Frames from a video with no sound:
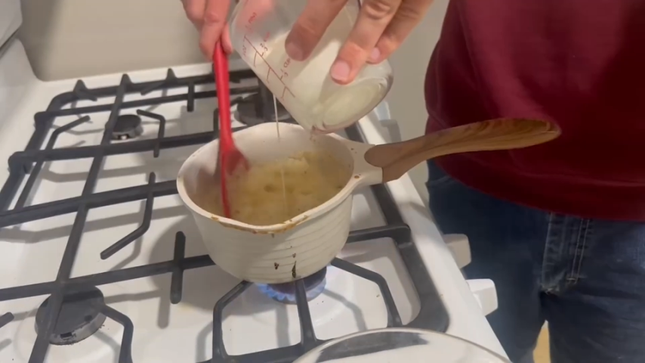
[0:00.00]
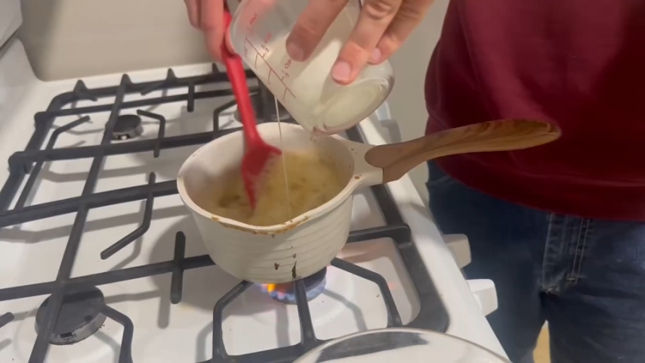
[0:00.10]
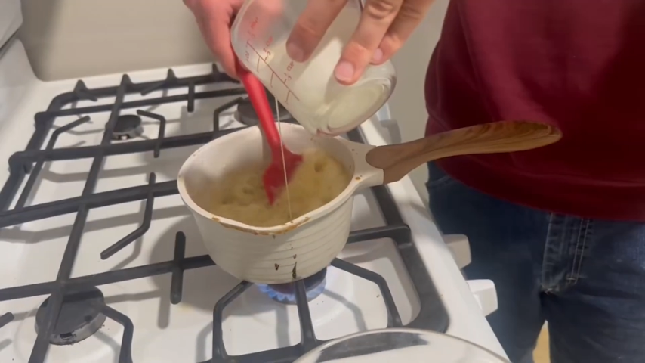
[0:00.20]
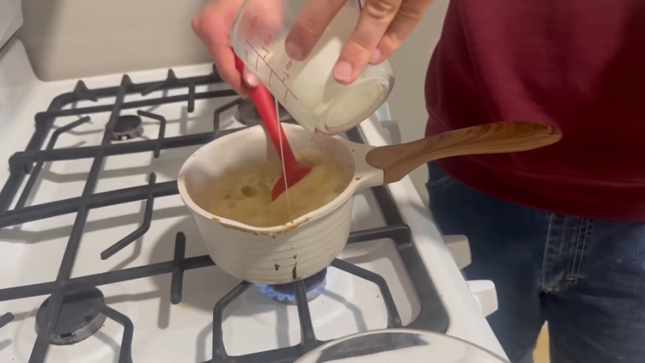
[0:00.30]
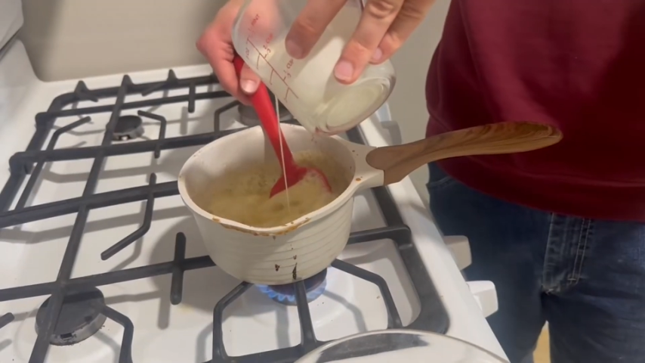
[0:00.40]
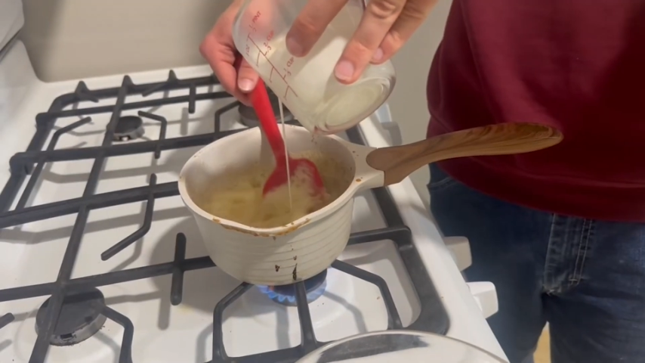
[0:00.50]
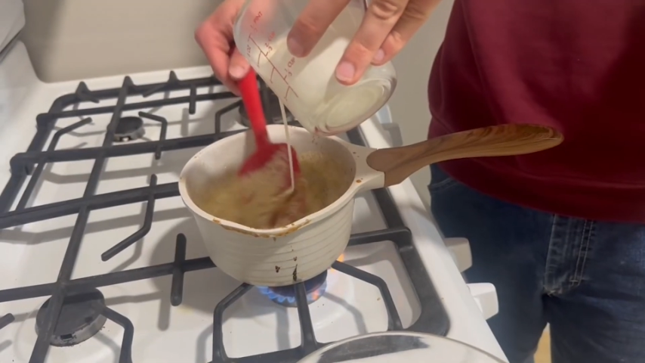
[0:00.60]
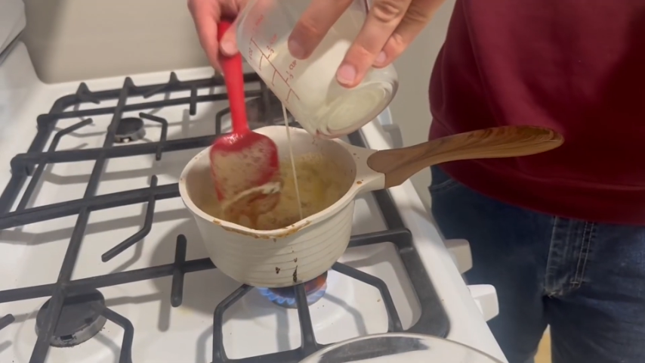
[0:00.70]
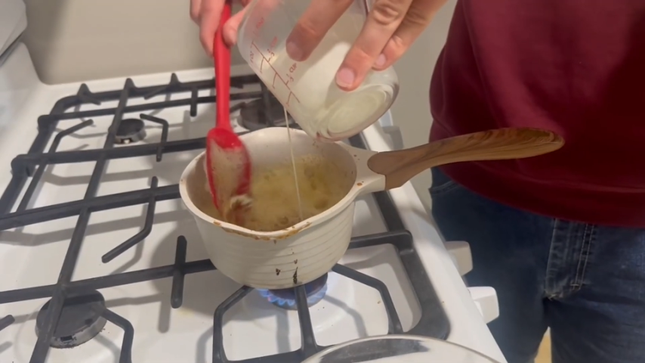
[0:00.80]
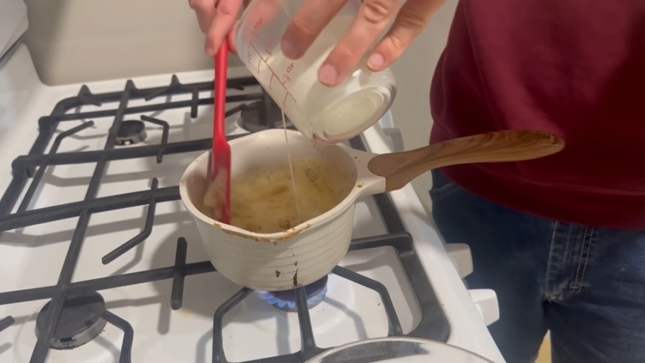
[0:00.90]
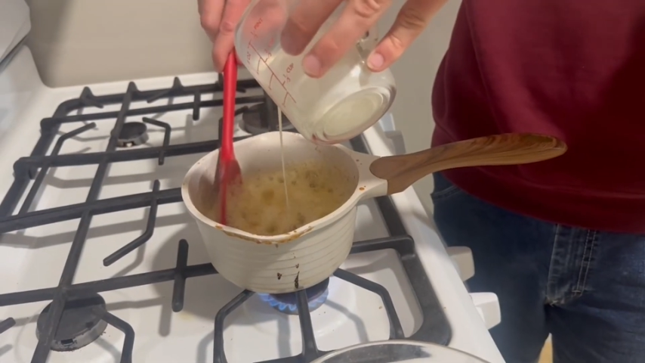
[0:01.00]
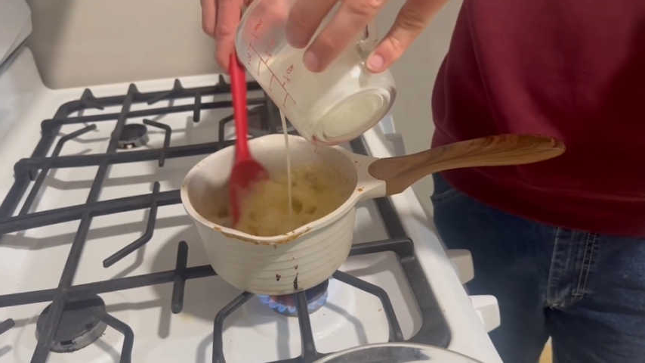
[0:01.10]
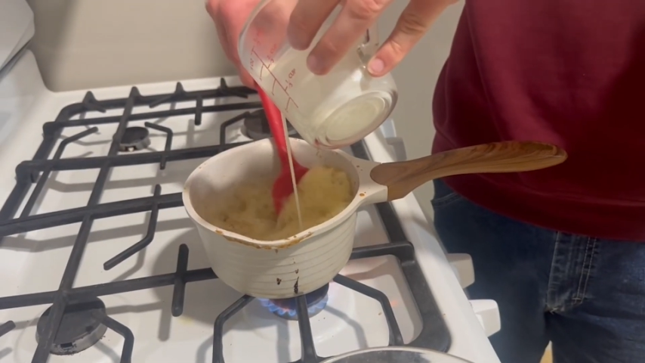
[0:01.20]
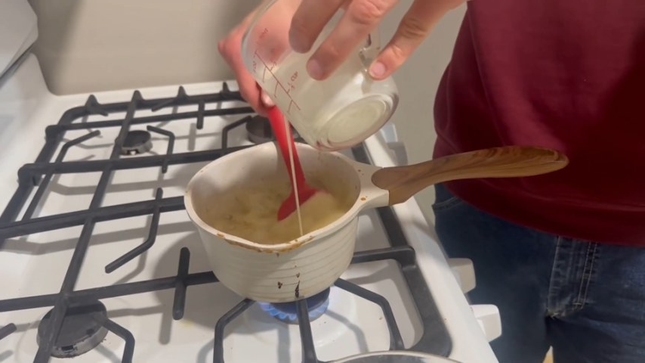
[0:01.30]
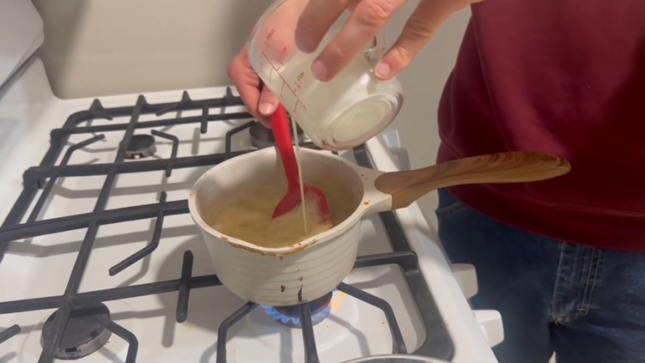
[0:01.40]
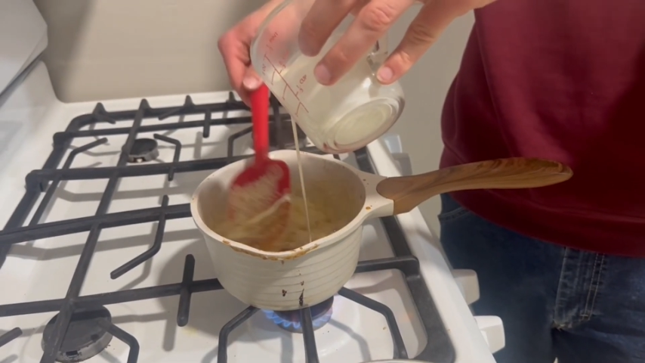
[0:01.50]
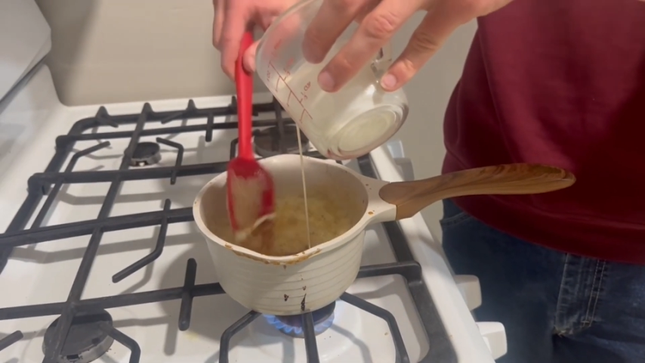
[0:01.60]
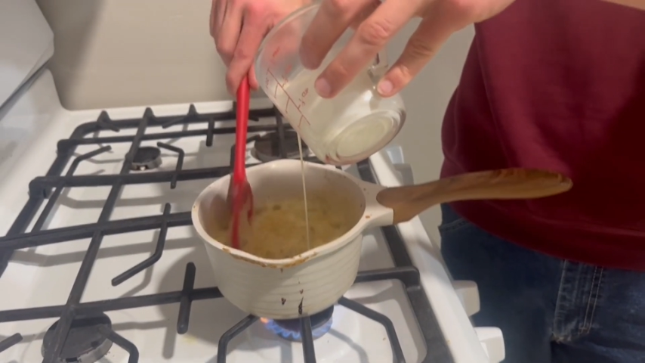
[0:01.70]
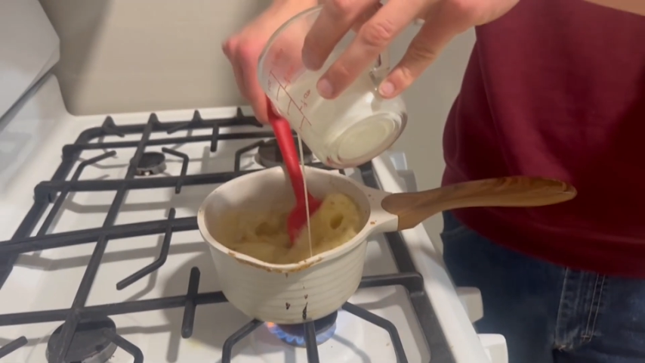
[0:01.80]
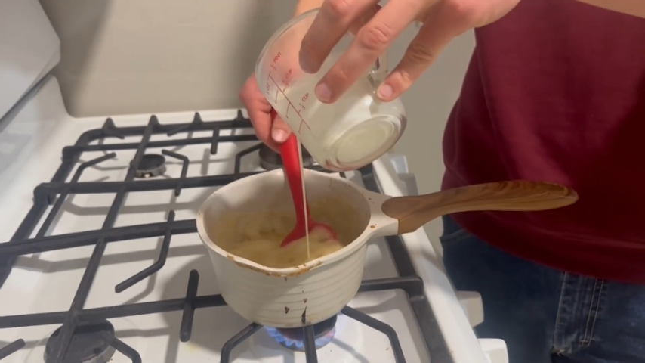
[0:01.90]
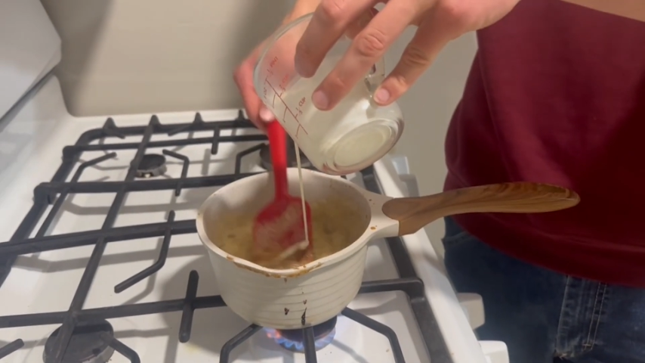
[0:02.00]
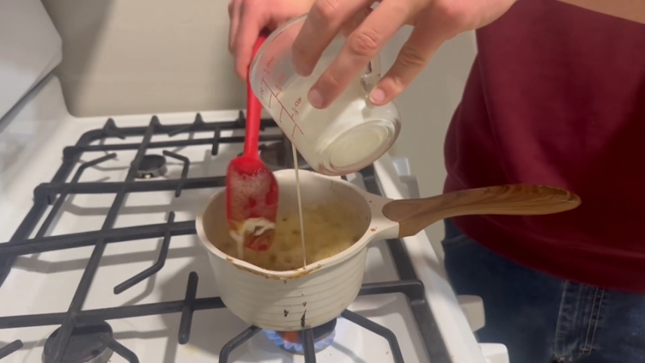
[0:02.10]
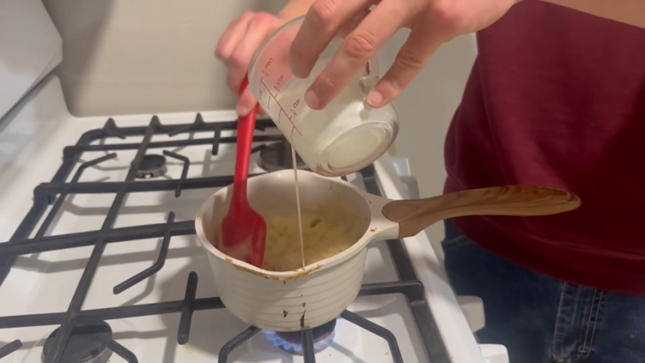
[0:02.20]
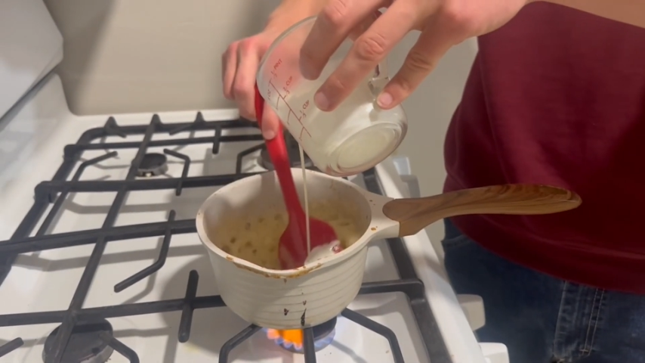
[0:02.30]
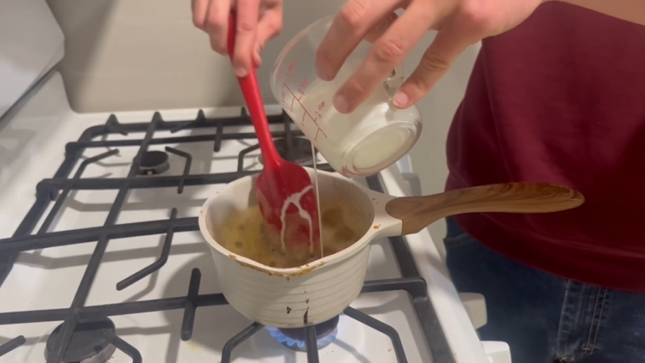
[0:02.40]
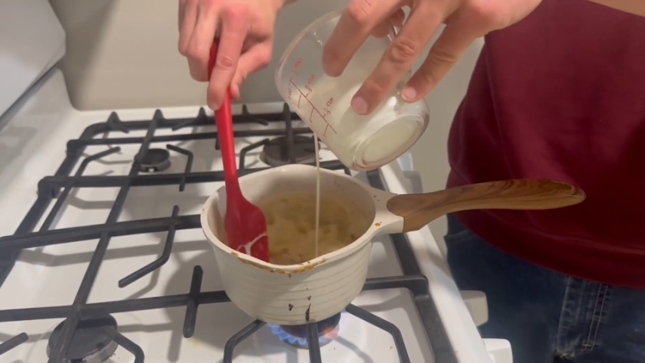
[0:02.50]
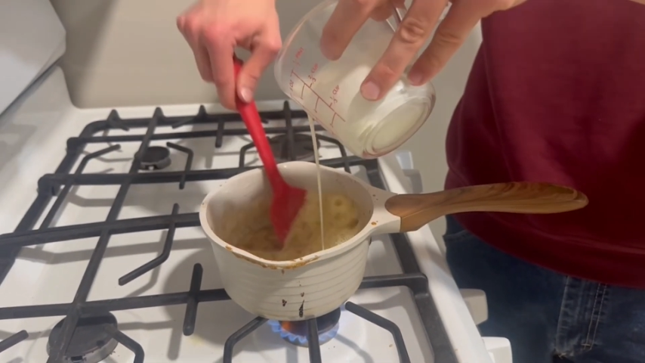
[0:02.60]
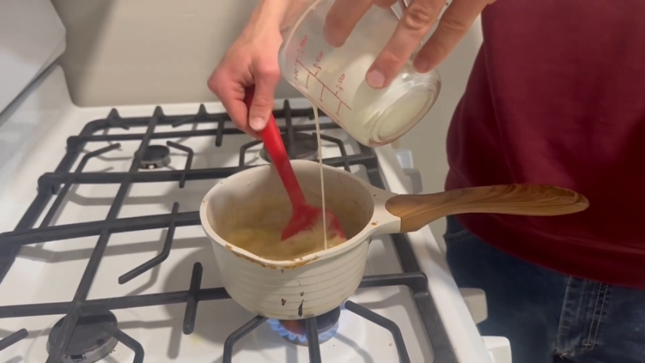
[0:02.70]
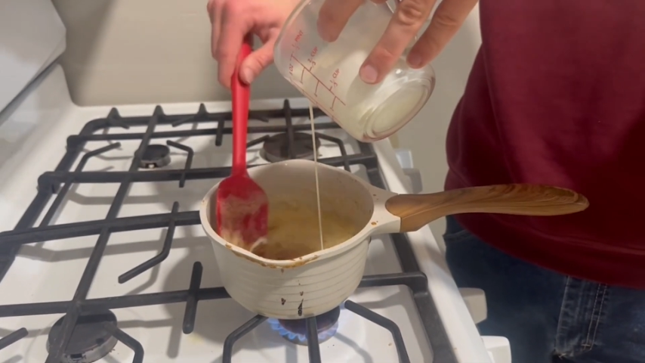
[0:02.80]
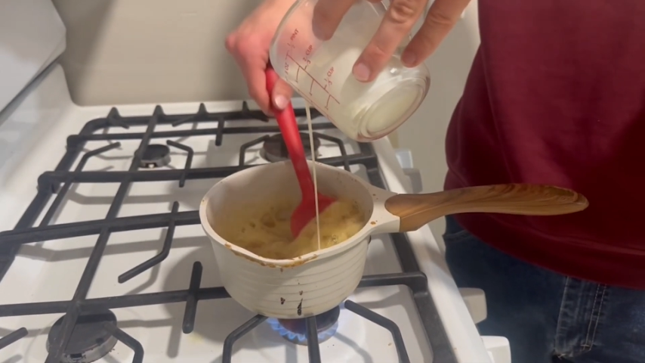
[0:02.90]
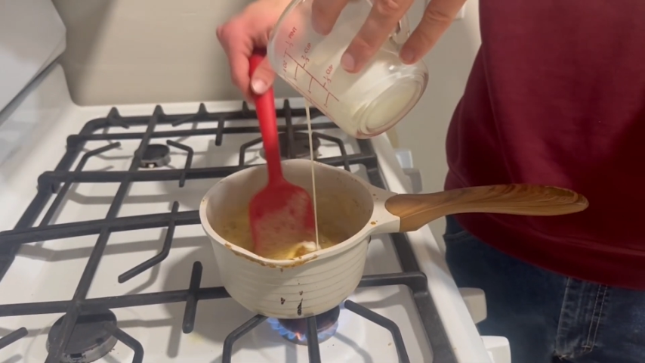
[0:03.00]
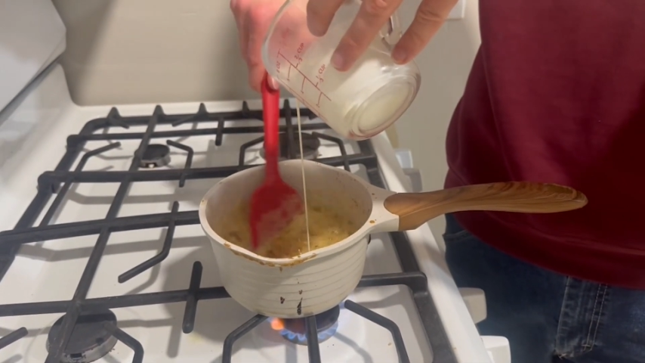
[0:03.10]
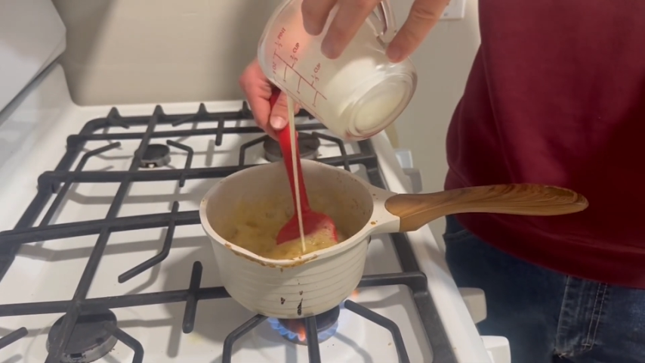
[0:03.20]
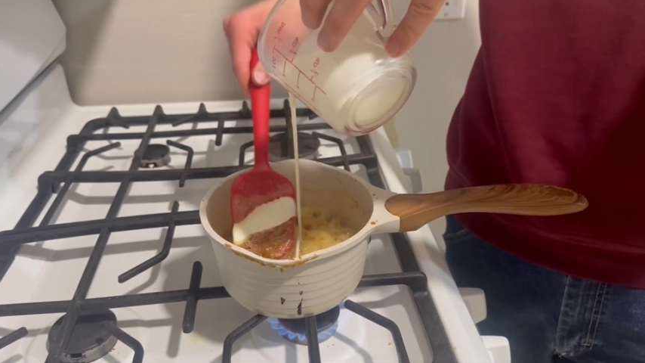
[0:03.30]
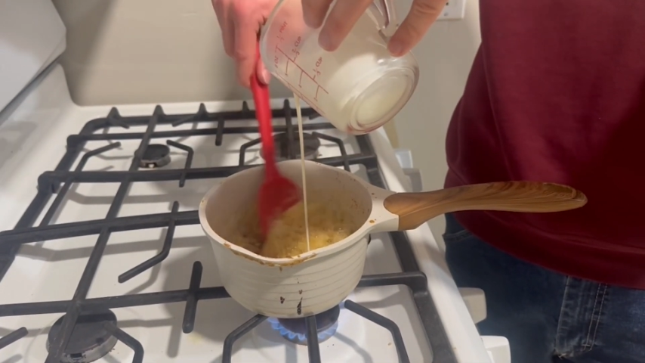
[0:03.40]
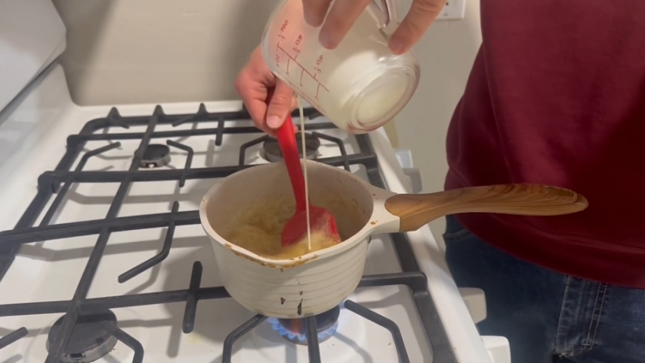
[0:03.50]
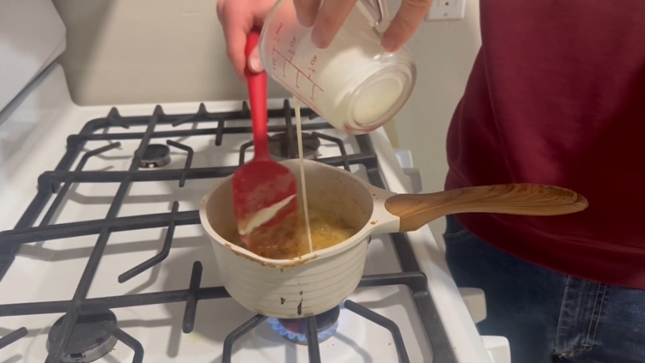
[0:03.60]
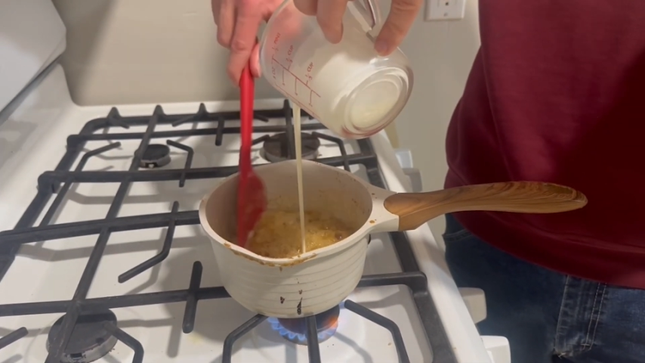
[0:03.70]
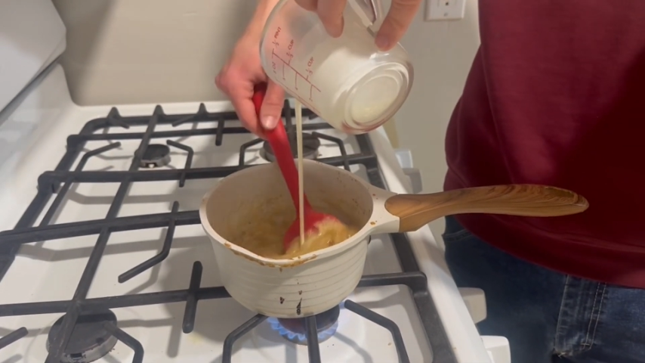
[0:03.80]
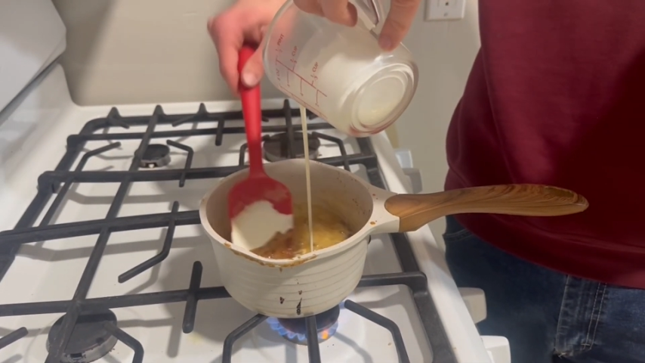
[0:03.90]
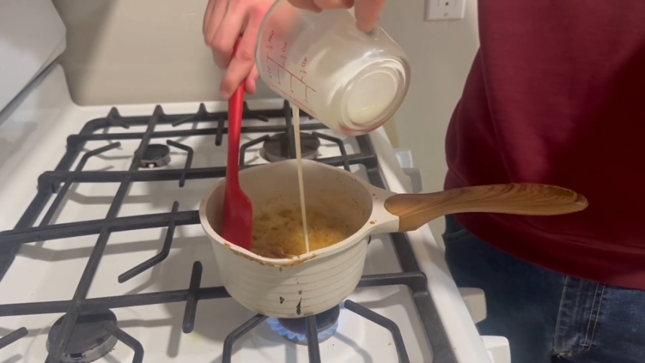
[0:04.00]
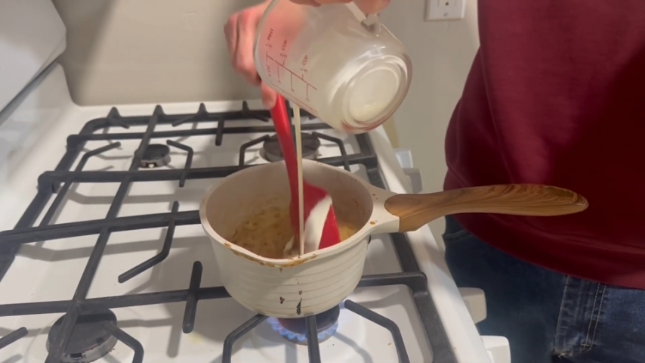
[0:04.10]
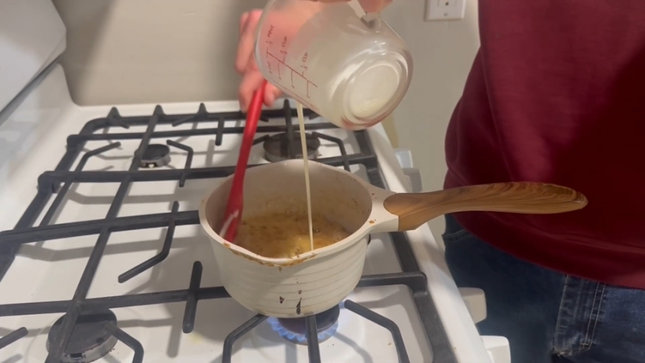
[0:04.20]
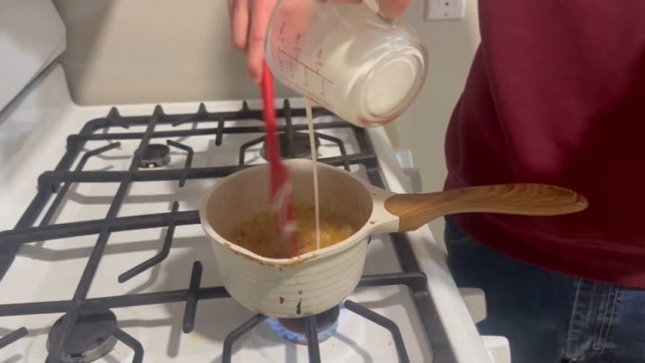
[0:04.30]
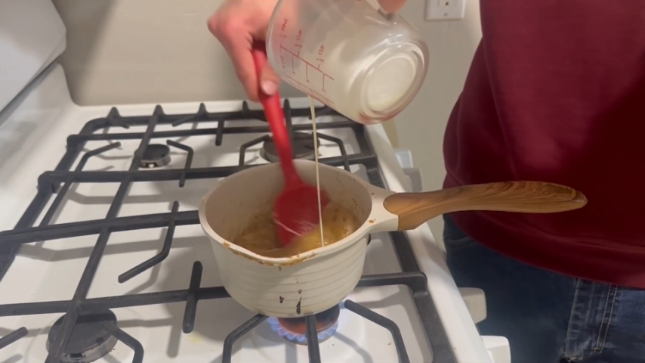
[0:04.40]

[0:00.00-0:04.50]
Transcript: No face is visible, so there are no lips to read.